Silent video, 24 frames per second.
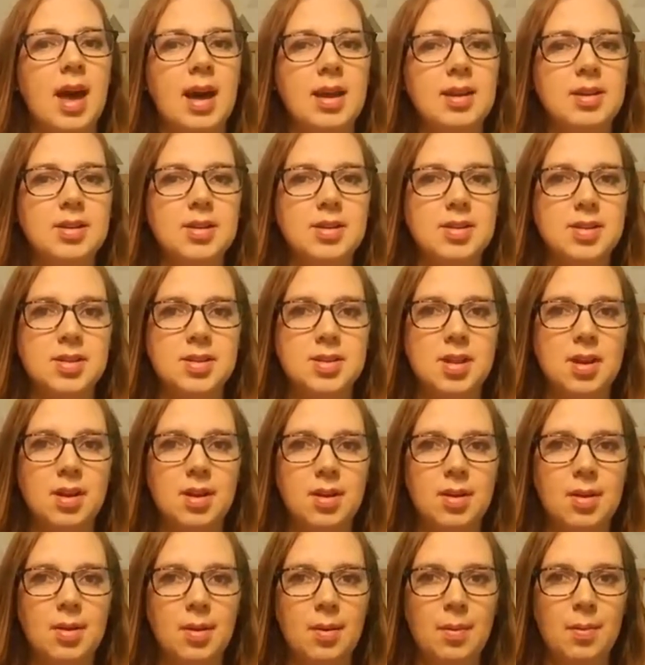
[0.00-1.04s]
I just
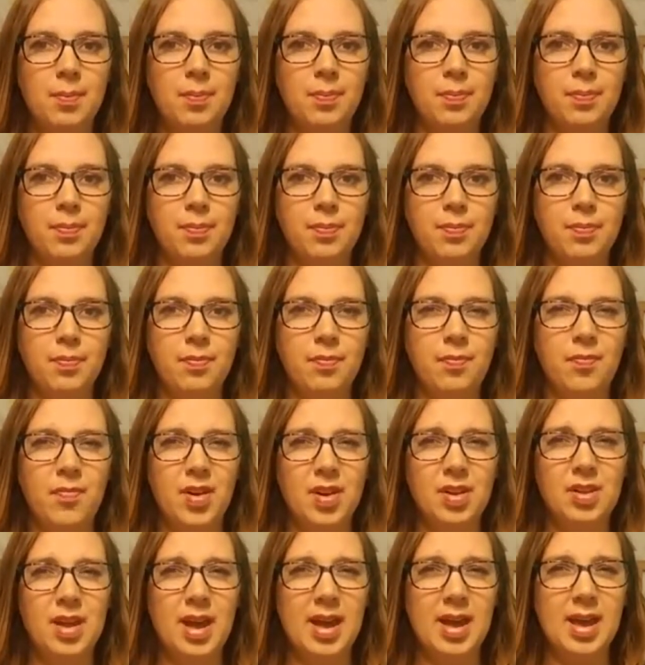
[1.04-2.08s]

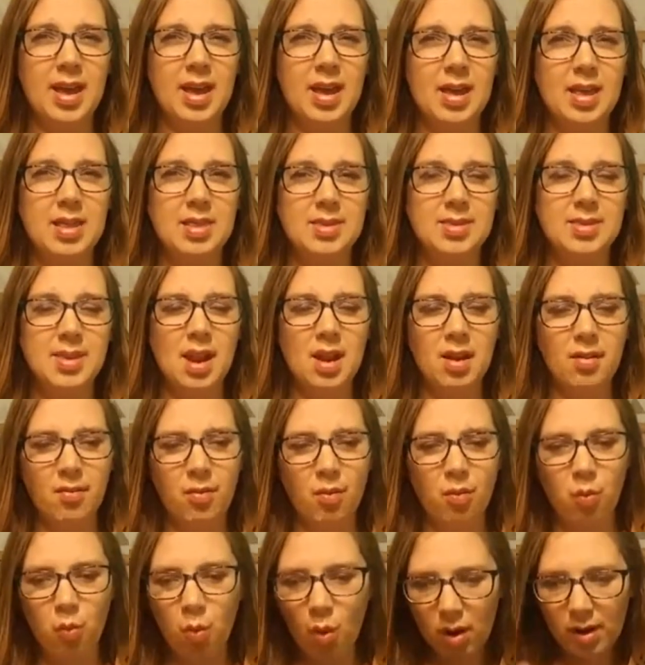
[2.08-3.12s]
feel like instead
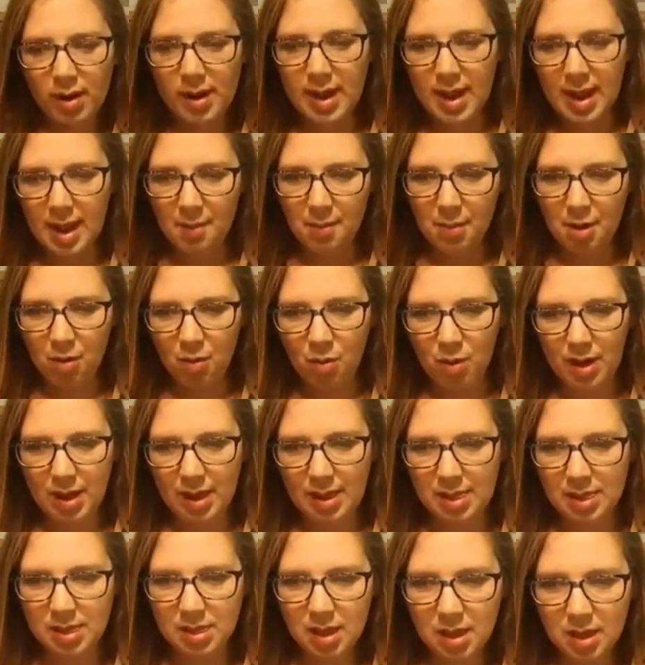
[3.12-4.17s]
of worrying about what I
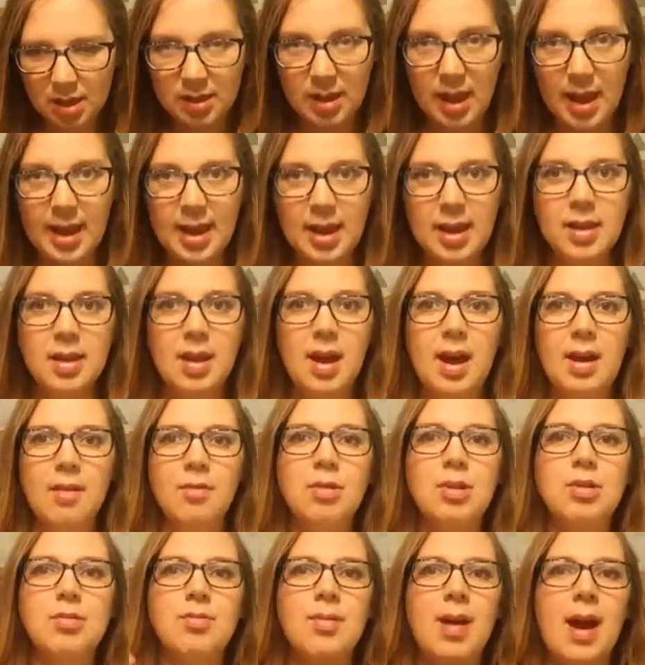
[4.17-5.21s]
look like, I
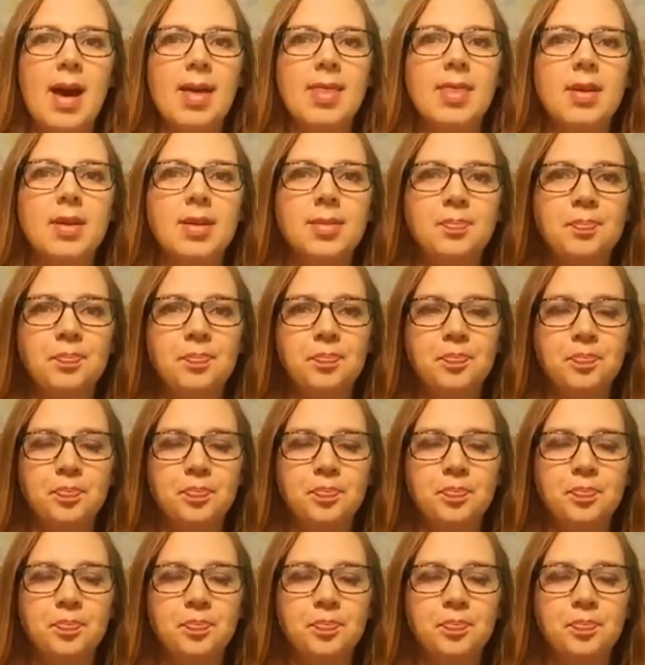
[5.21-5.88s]
would rather